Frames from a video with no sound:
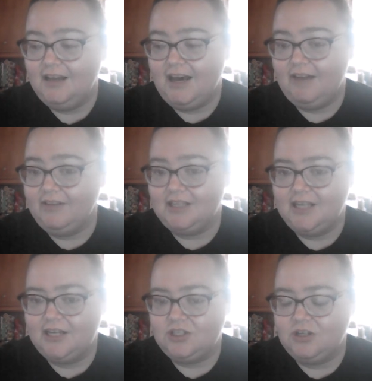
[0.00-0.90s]
I don't like the
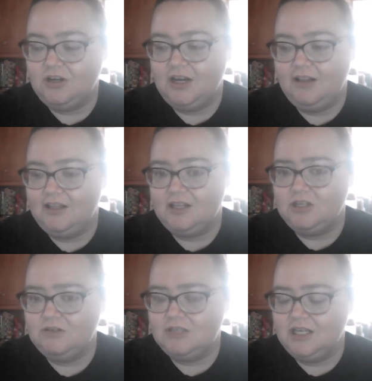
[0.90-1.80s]
texture. I don't like the
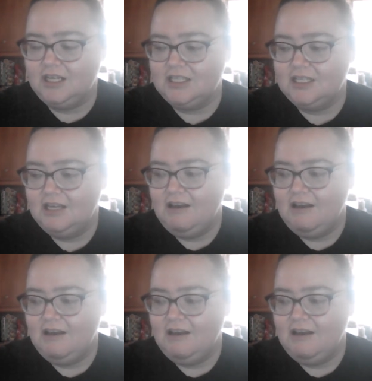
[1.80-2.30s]
juiciness.